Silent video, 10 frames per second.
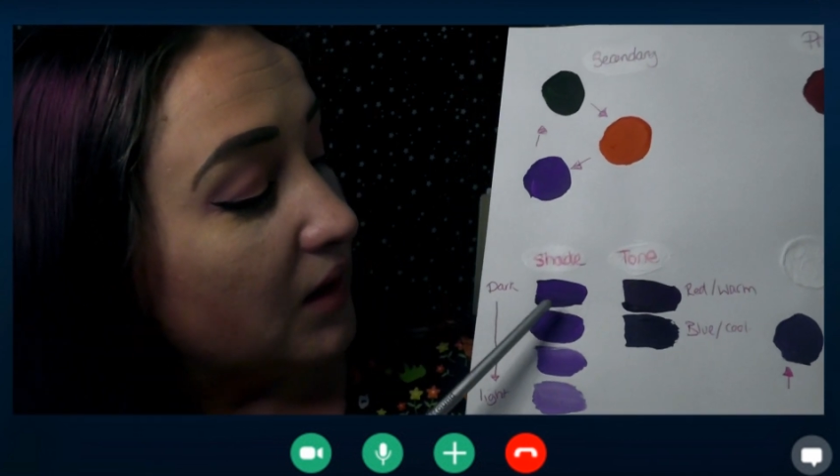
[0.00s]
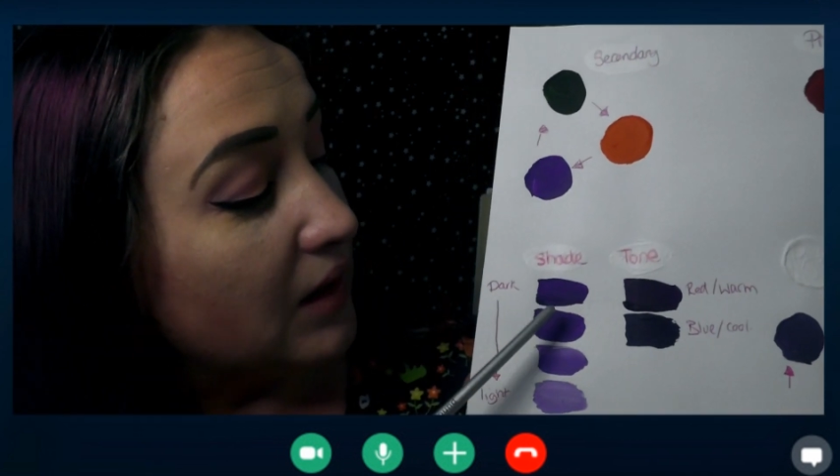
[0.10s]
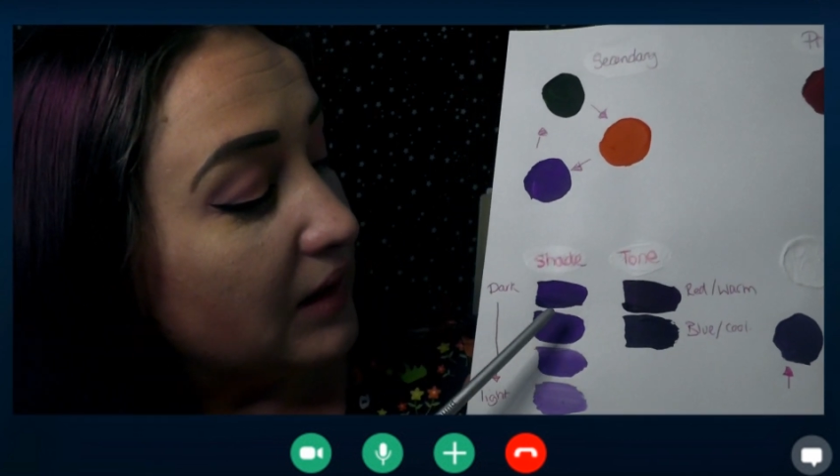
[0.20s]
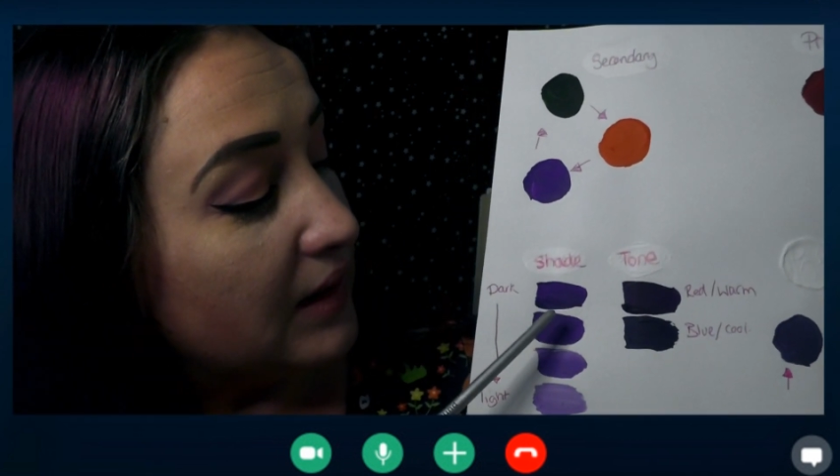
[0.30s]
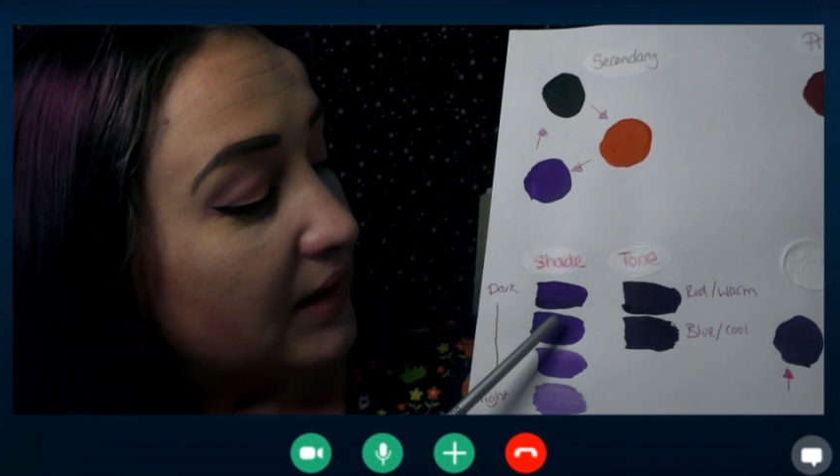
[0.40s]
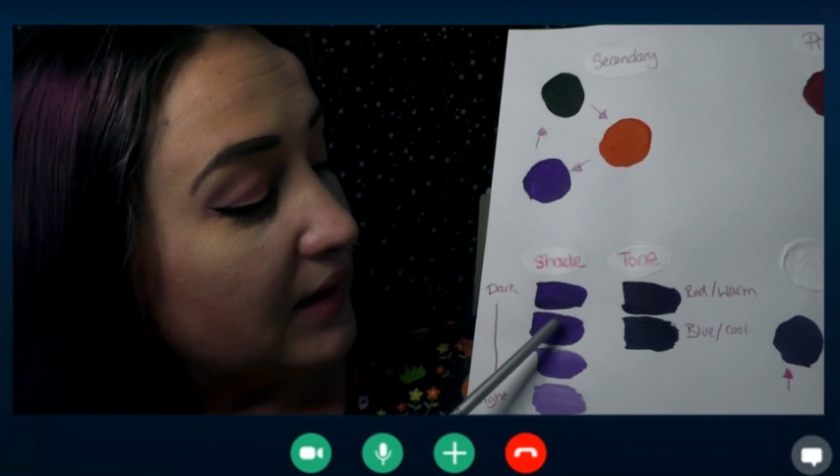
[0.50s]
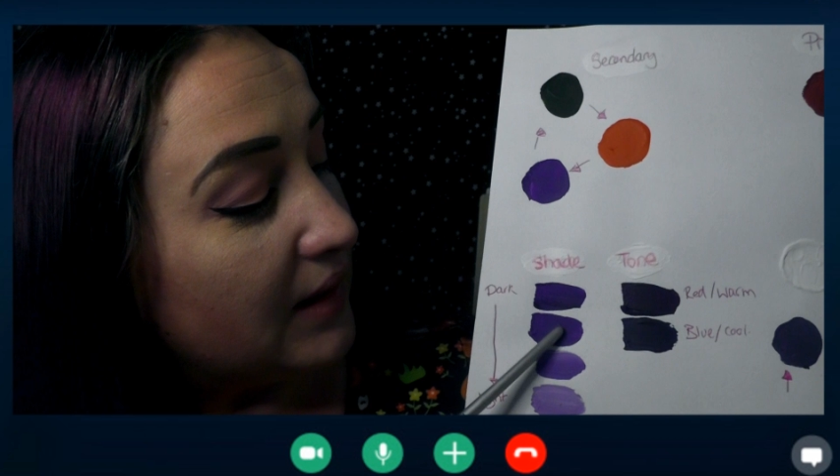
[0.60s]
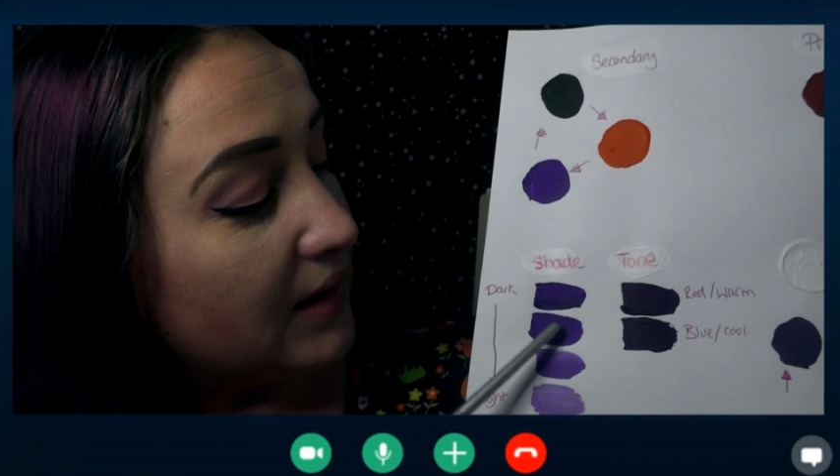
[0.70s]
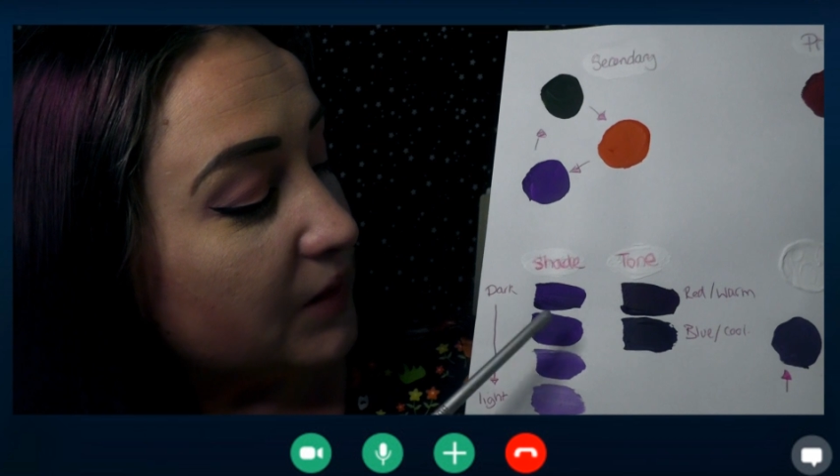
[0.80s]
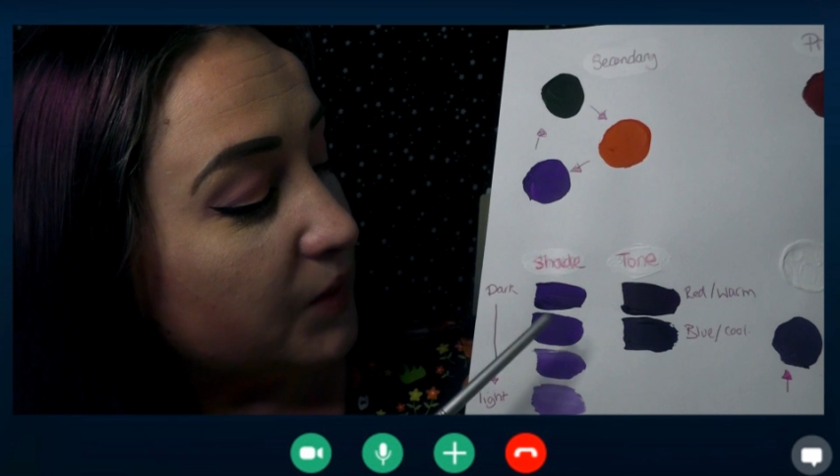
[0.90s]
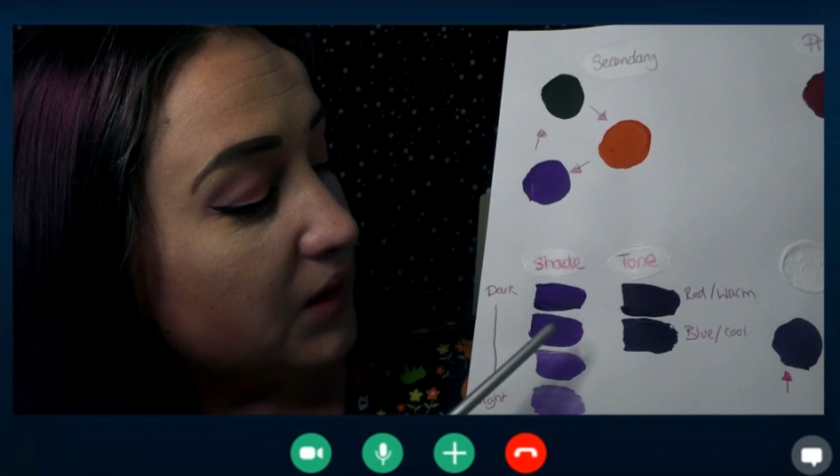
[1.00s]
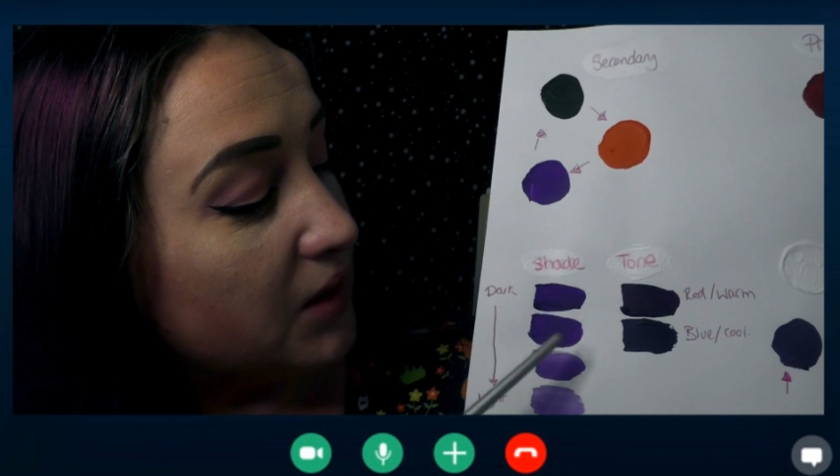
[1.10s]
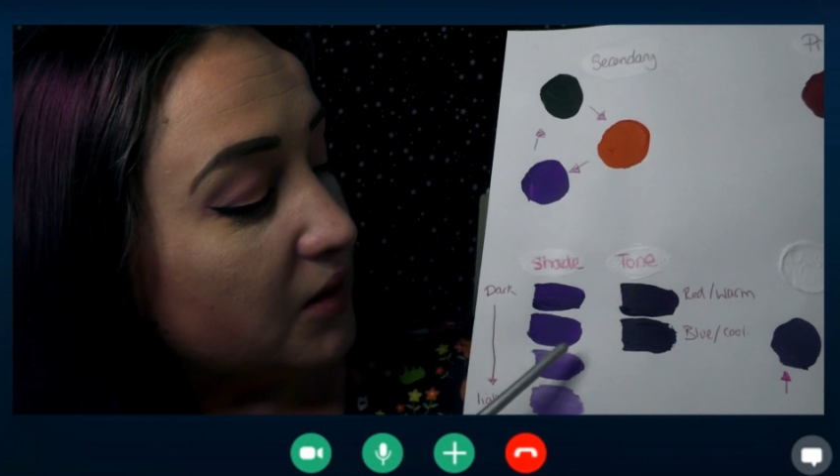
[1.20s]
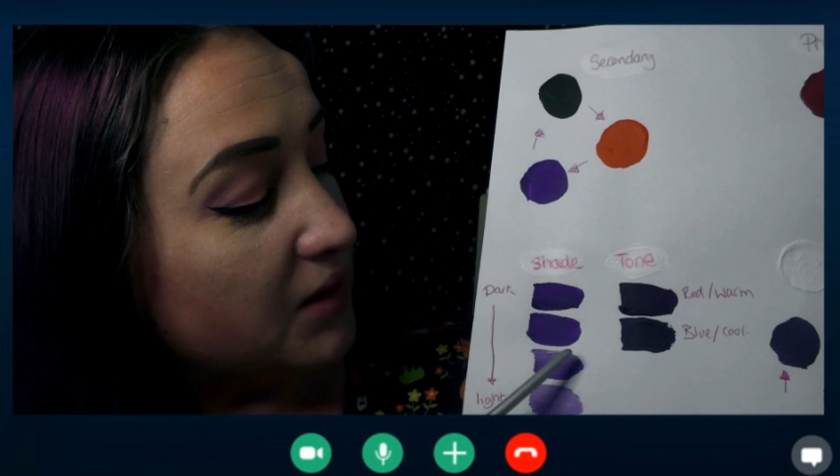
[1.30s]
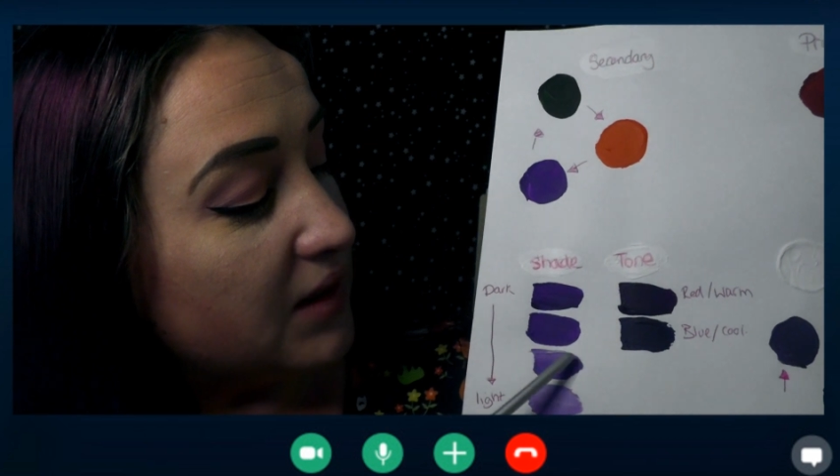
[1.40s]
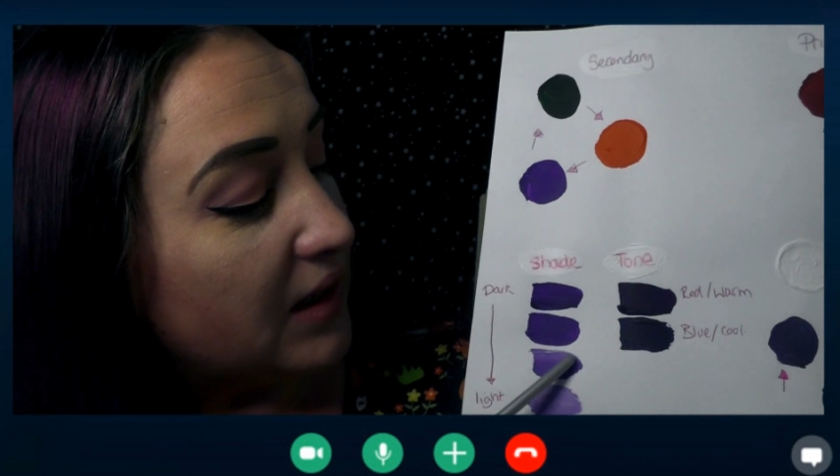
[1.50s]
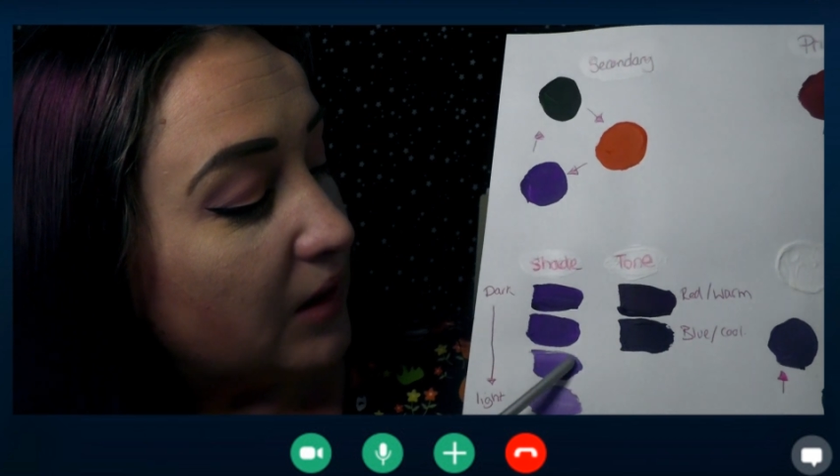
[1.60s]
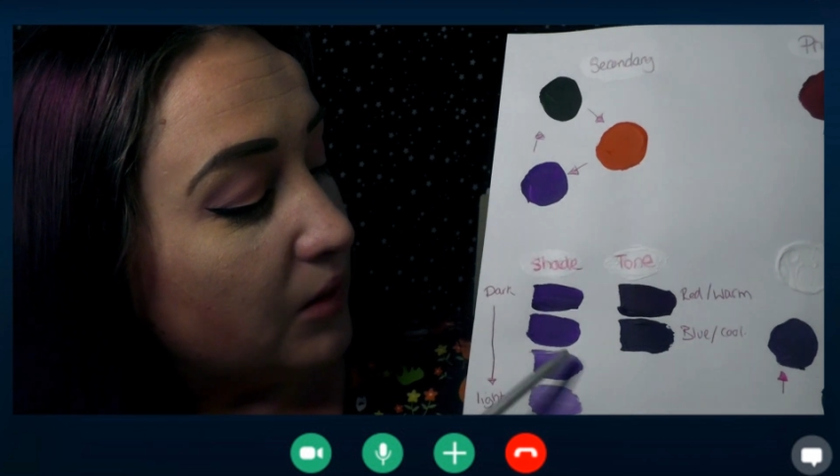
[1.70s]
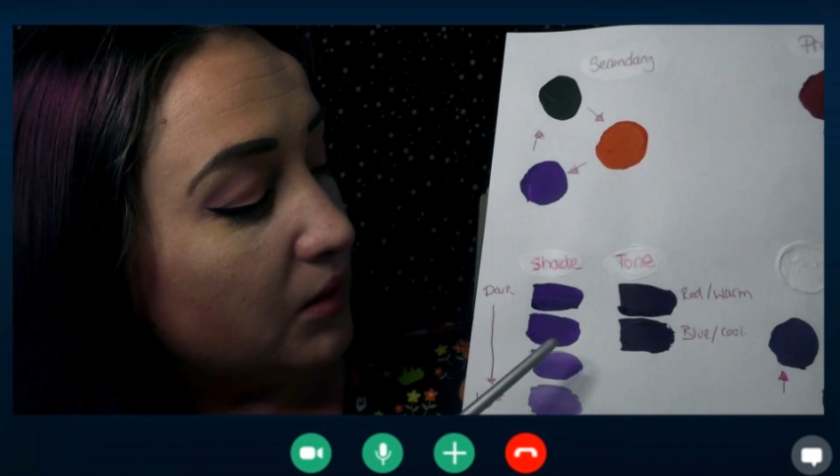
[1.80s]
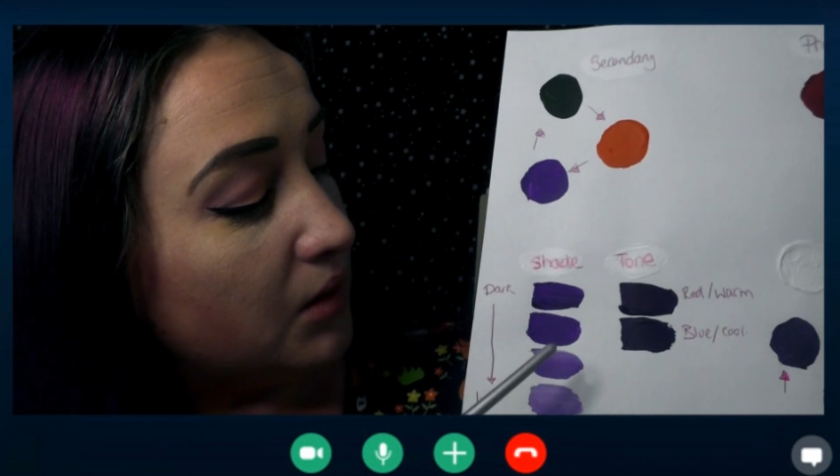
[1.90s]
and then as we go
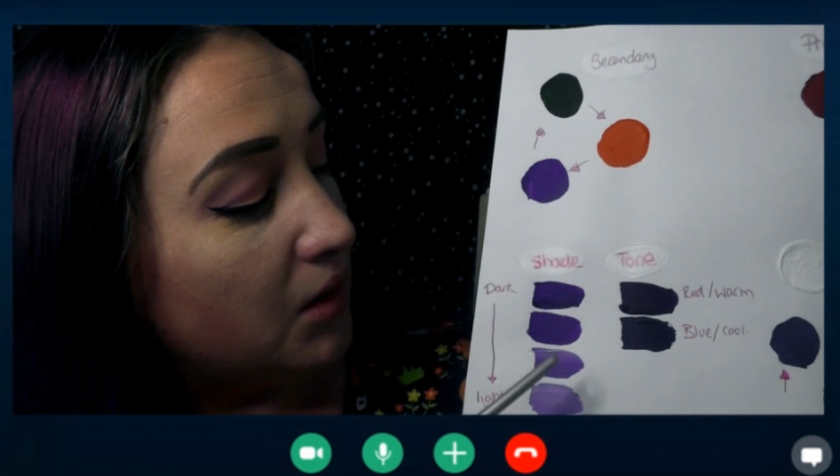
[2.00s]
down